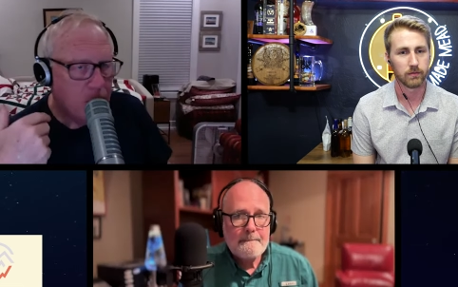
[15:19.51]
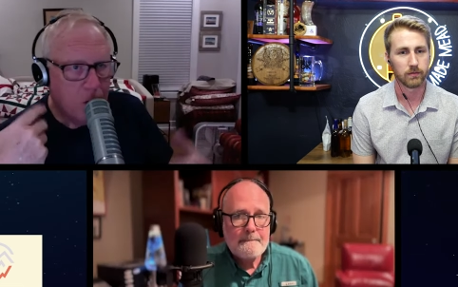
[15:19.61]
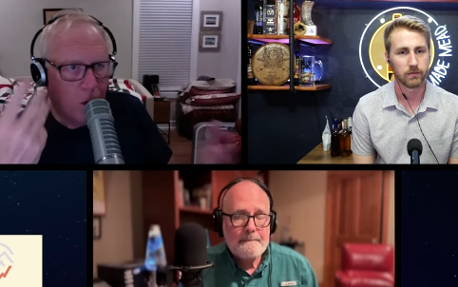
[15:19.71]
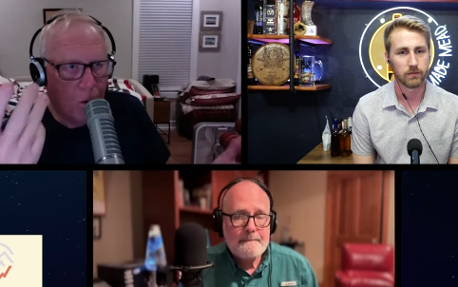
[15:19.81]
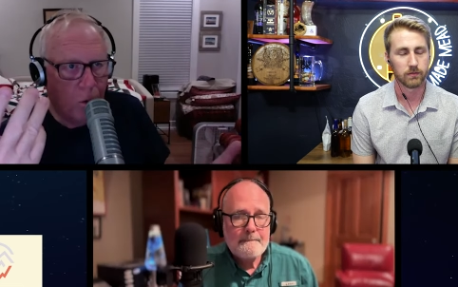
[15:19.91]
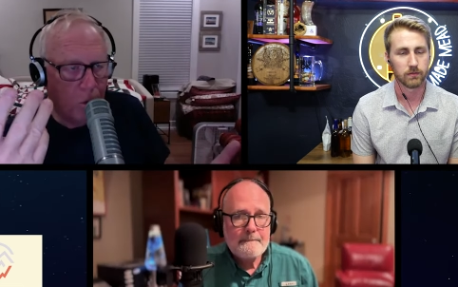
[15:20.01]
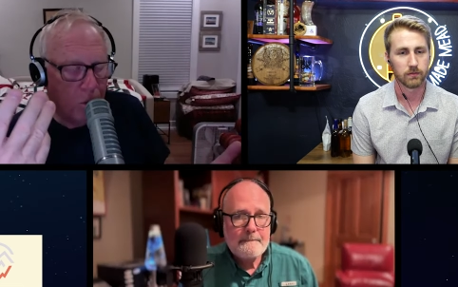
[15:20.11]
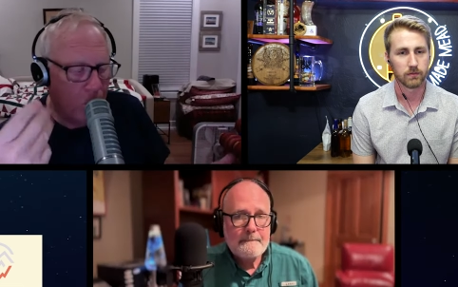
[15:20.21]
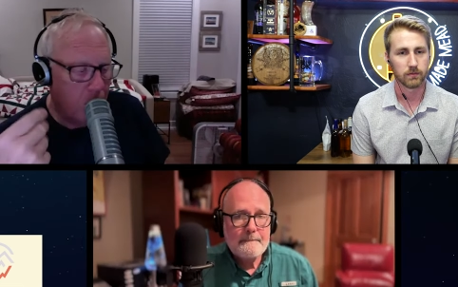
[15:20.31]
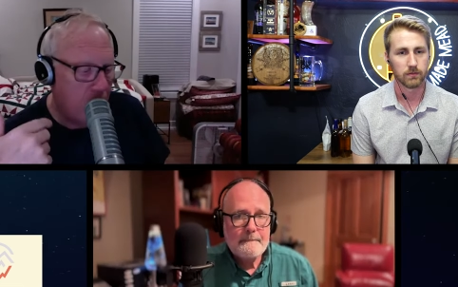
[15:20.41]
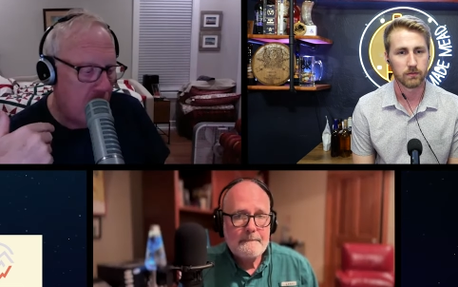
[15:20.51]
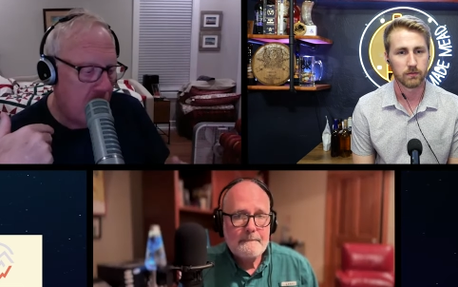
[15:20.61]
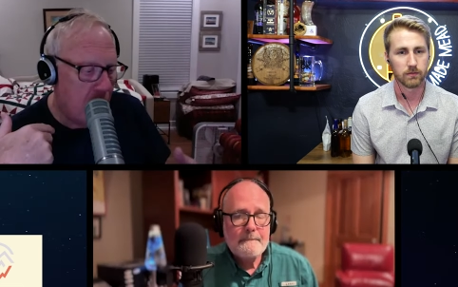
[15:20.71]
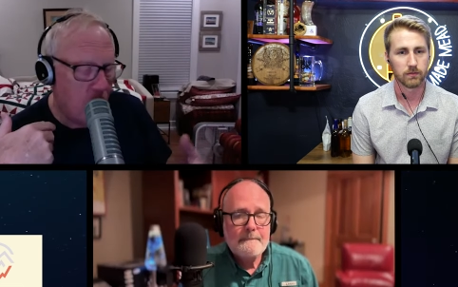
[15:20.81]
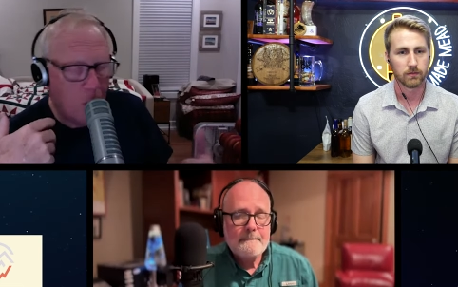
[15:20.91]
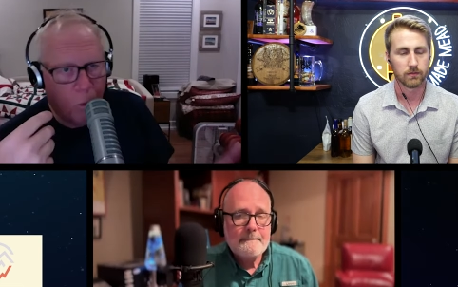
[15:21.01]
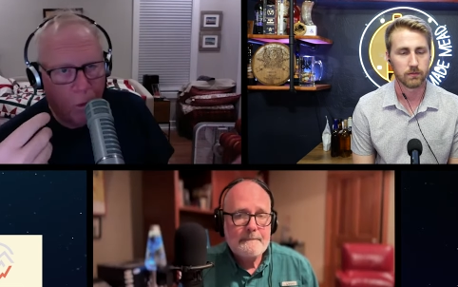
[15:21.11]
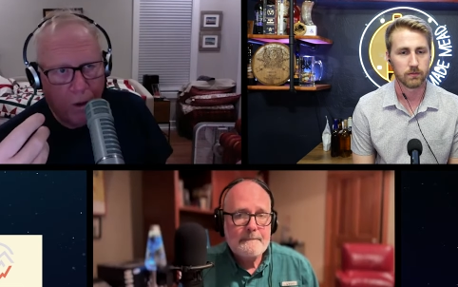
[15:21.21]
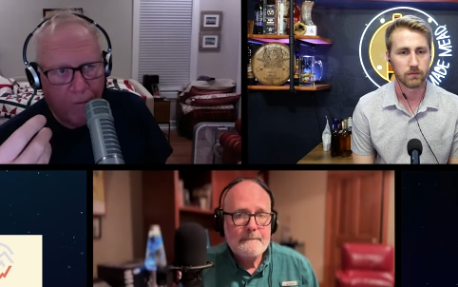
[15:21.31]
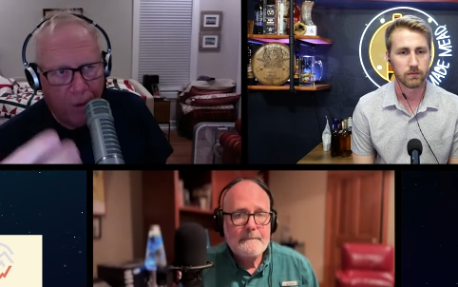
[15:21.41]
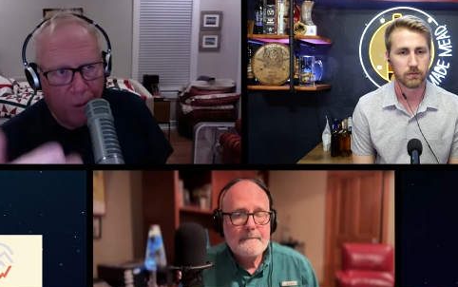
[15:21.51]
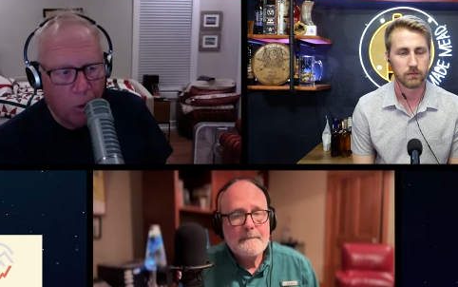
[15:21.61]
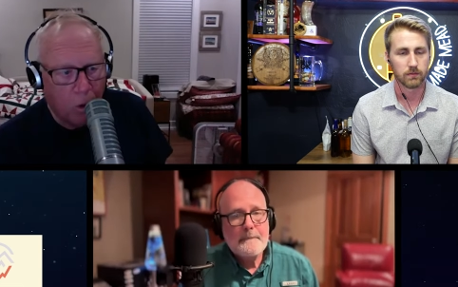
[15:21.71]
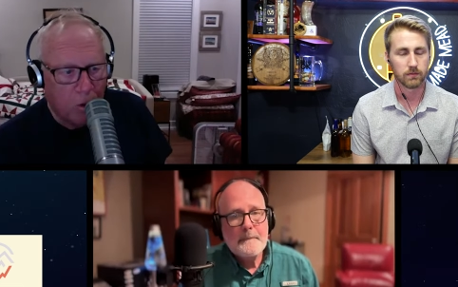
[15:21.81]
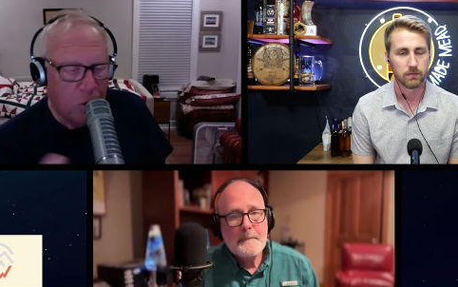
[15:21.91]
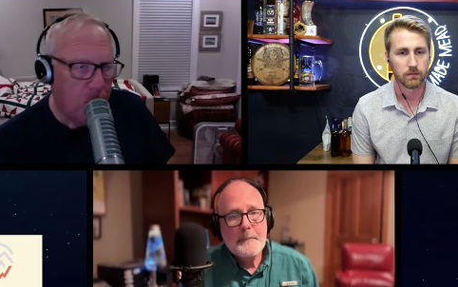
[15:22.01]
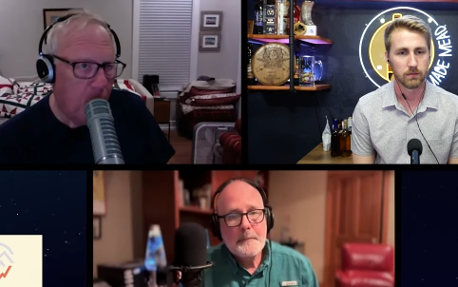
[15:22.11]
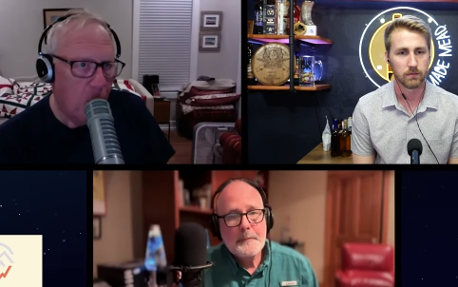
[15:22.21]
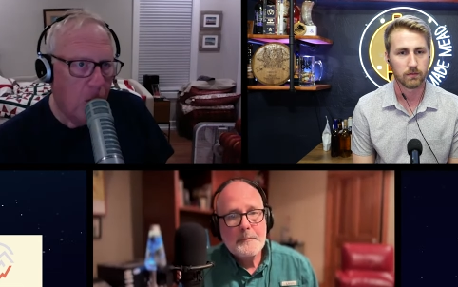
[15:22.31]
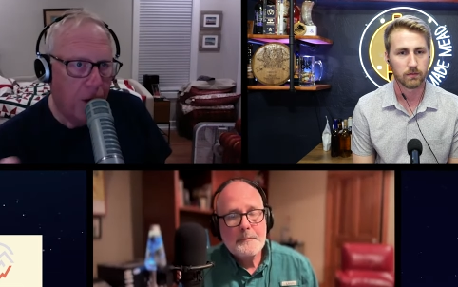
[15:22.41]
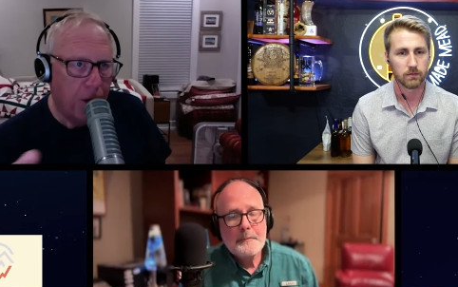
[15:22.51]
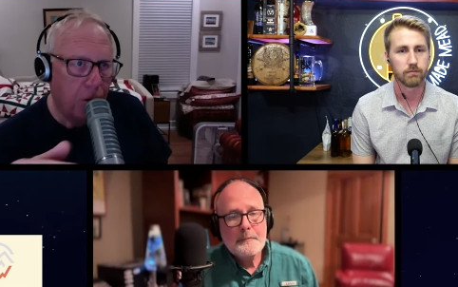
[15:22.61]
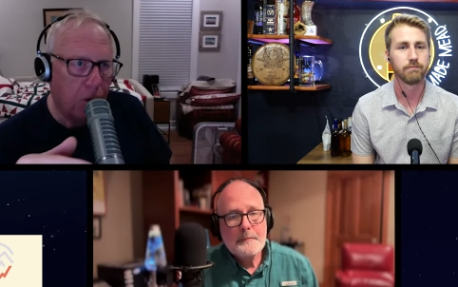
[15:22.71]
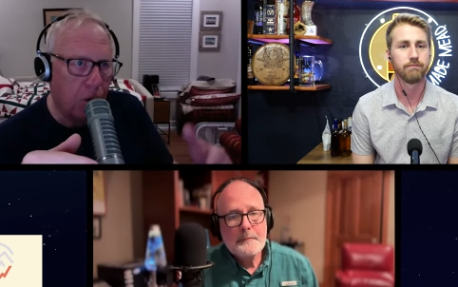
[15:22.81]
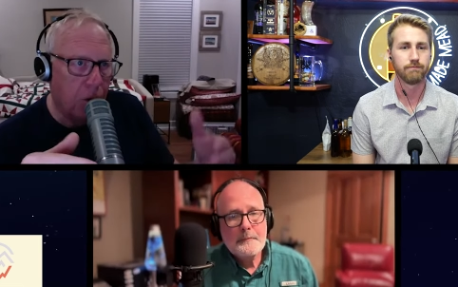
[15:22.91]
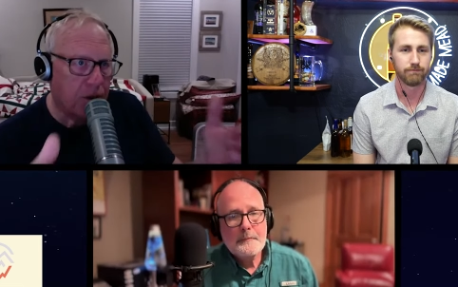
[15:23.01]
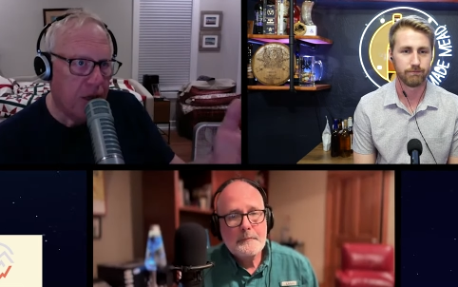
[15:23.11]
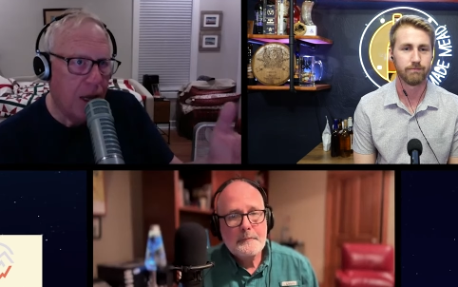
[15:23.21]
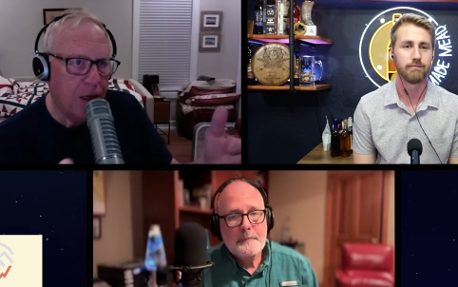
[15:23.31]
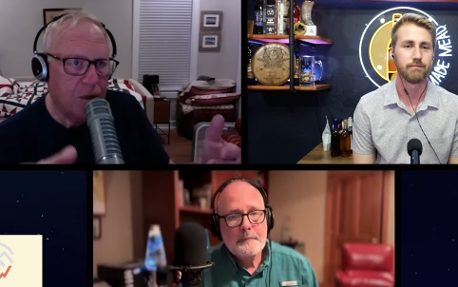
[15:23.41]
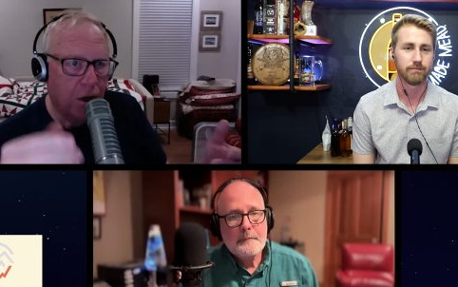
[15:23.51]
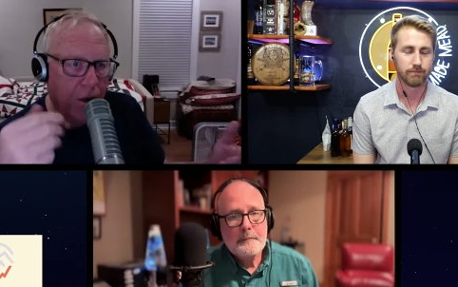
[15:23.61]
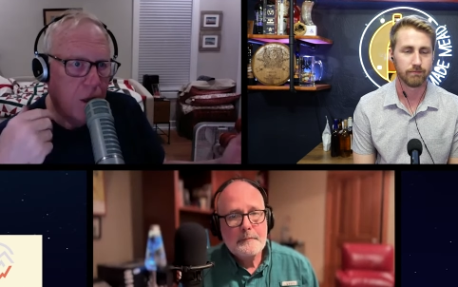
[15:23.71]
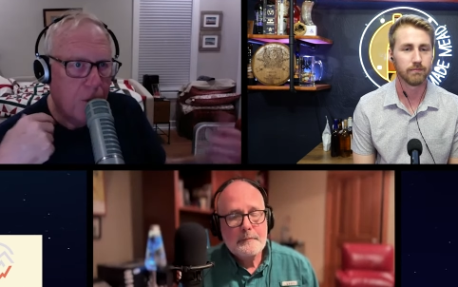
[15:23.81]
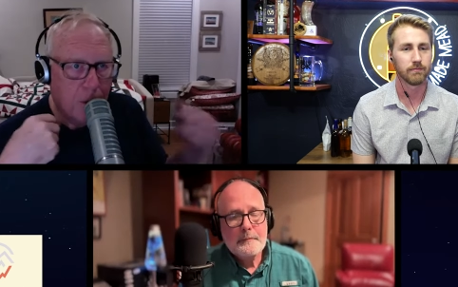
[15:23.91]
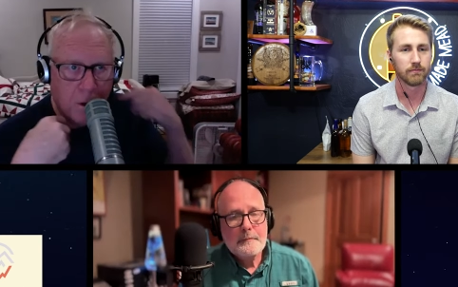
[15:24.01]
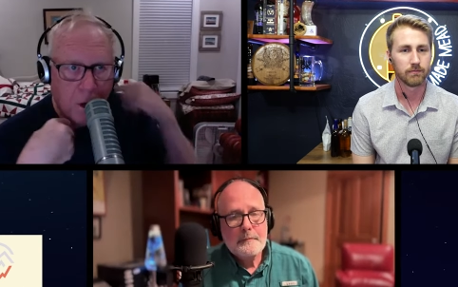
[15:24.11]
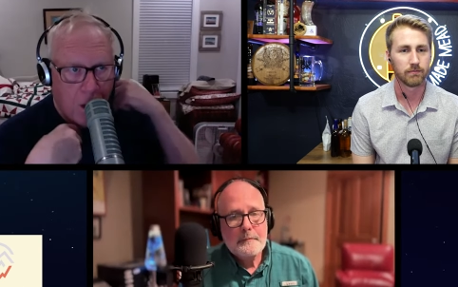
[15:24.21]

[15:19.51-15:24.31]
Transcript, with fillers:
Speaker 1: So if it were a Tupelo honey or a sage honey, I mean,